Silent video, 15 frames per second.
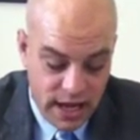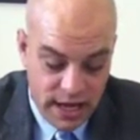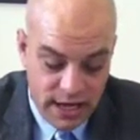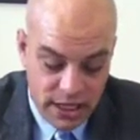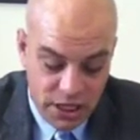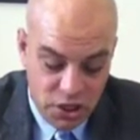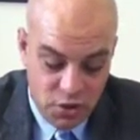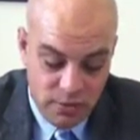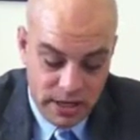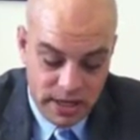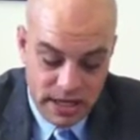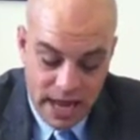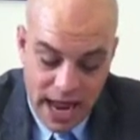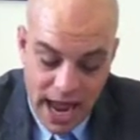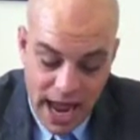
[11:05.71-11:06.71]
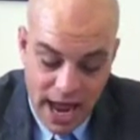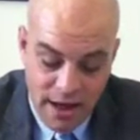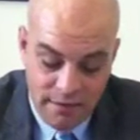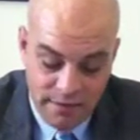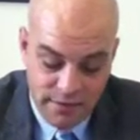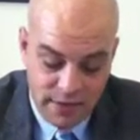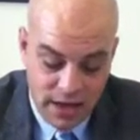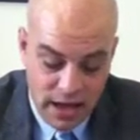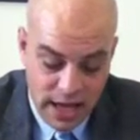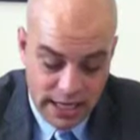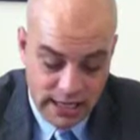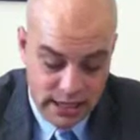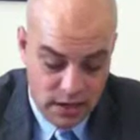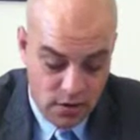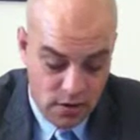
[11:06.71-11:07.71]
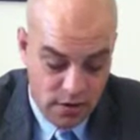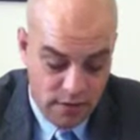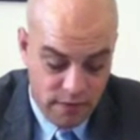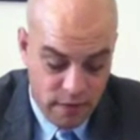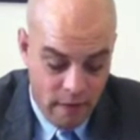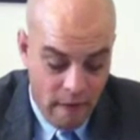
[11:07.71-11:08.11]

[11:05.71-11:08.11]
and a cubit and a half the height thereof.